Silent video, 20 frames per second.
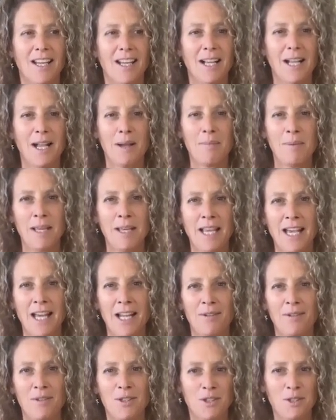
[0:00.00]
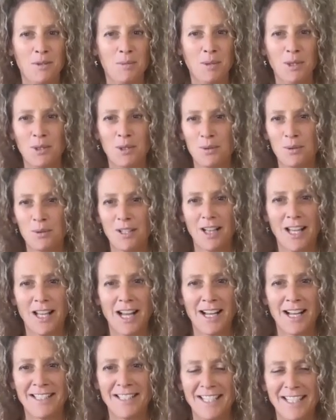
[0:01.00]
out of your spiritual
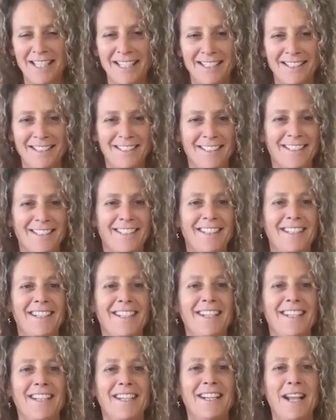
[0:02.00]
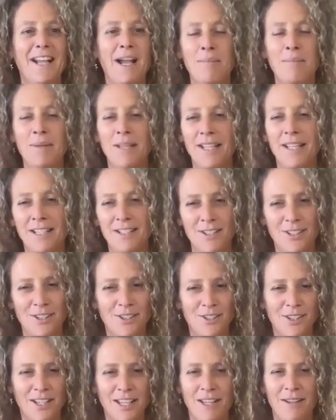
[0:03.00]
closet, coming into
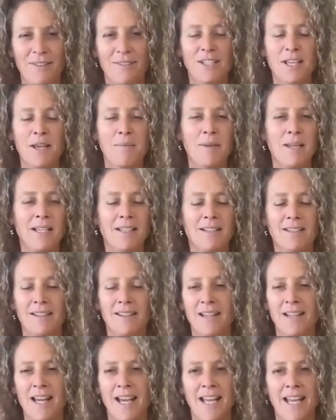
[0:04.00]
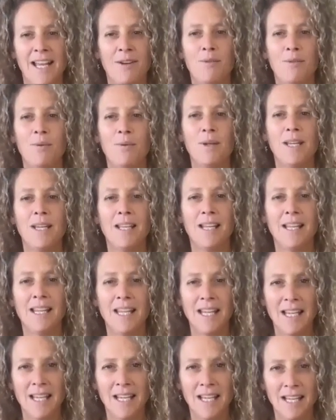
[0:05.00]
your gifts, coming into light. We
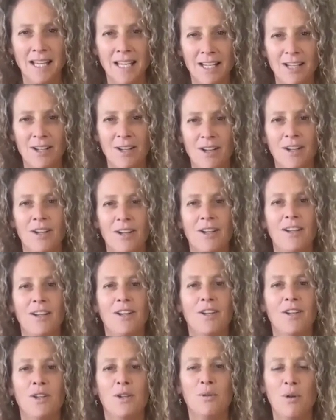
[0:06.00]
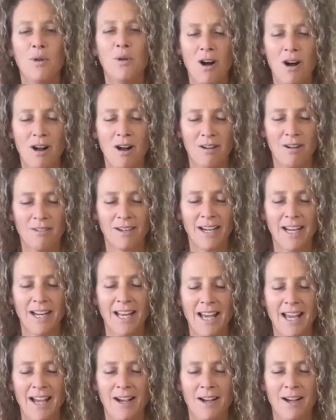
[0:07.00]
need you all right
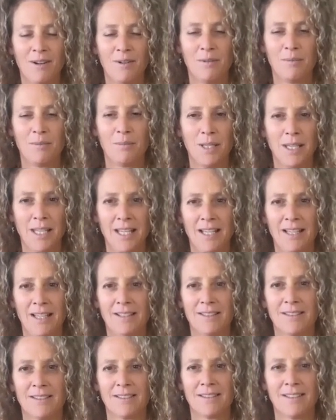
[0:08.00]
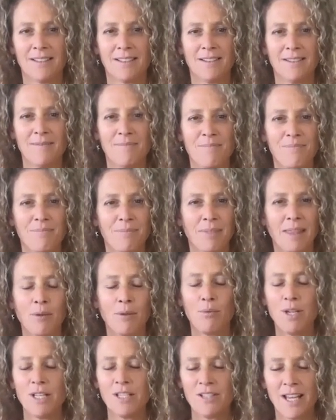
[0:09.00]
now. Please
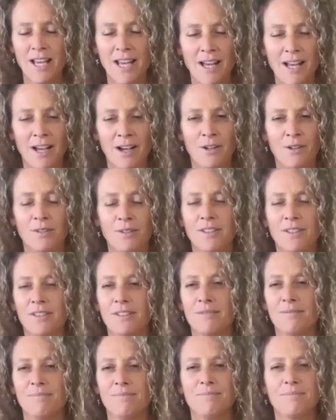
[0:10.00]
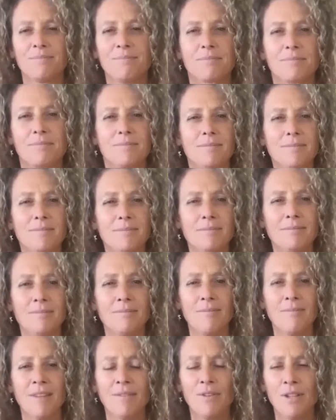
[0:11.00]
reach out
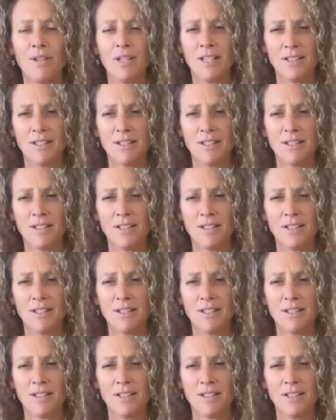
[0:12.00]
if you need